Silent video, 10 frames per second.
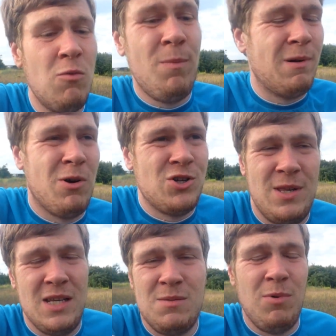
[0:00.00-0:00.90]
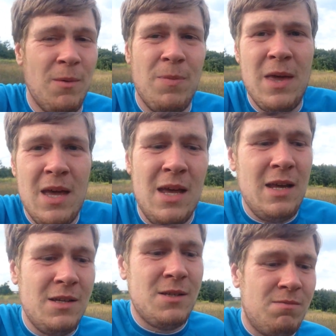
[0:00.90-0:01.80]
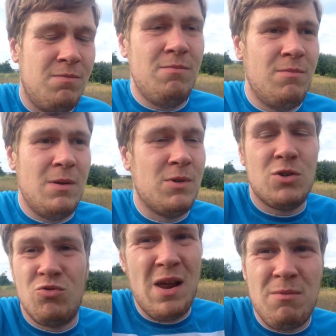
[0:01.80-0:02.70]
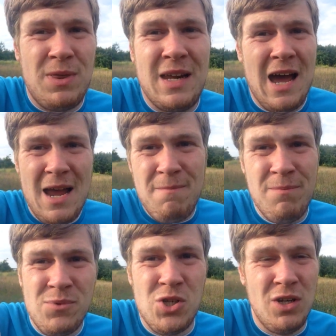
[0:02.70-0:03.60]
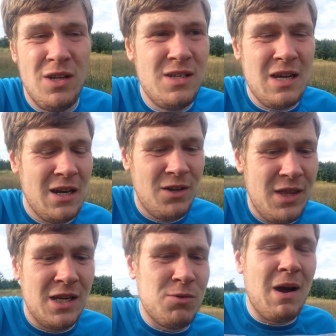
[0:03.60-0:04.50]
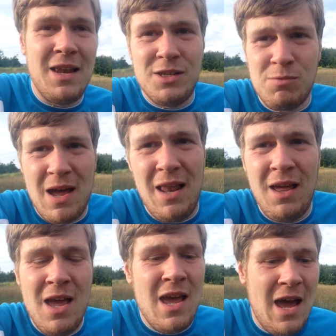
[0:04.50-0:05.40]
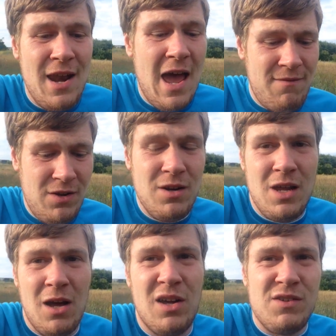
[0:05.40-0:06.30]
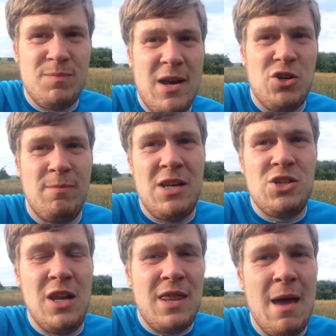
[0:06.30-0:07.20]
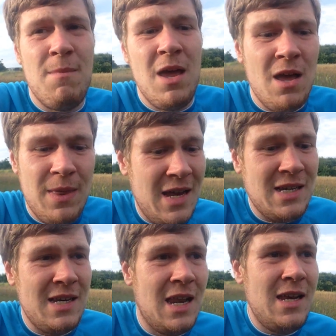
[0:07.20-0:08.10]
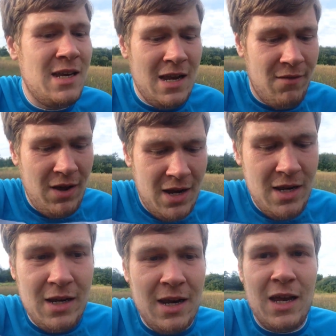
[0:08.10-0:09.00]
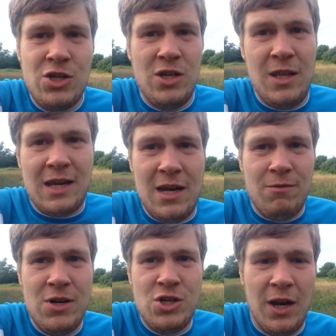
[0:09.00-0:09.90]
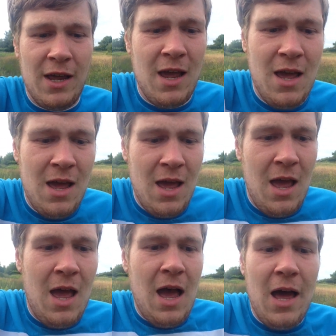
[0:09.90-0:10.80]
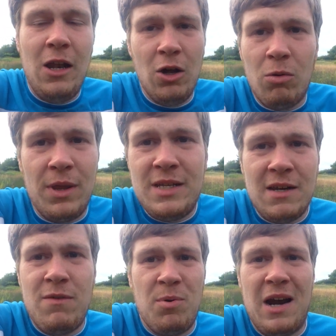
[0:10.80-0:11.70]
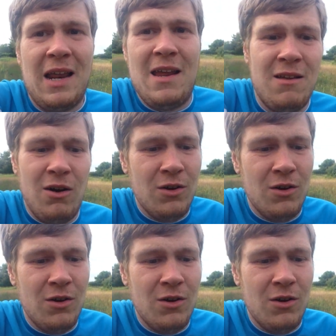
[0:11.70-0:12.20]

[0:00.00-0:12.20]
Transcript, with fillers: You won't be watching this, but he's he was great with the guy. Sunderland handled things well as well, and Everton. I'll give a special mention to them. They didn't they didn't have any connection to the kid originally, and look what they did for Bradley.